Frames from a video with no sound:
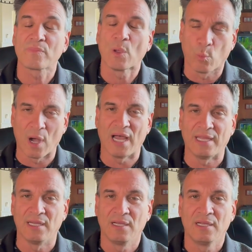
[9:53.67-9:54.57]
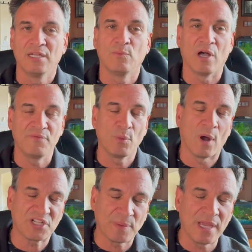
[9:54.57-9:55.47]
Why? Well, if you
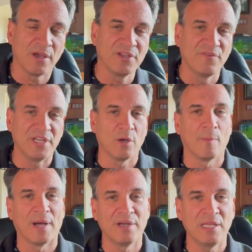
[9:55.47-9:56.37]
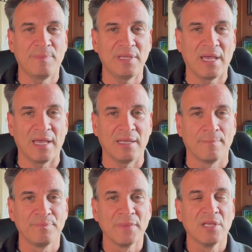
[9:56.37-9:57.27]
watch my other video about EPA,
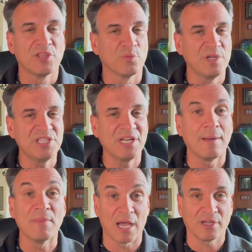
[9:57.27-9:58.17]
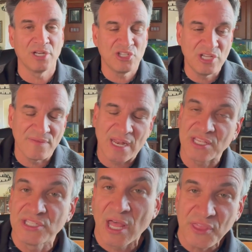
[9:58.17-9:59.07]
The reason I'm not going to achieve that
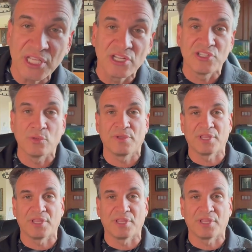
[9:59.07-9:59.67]
has nothing to do with the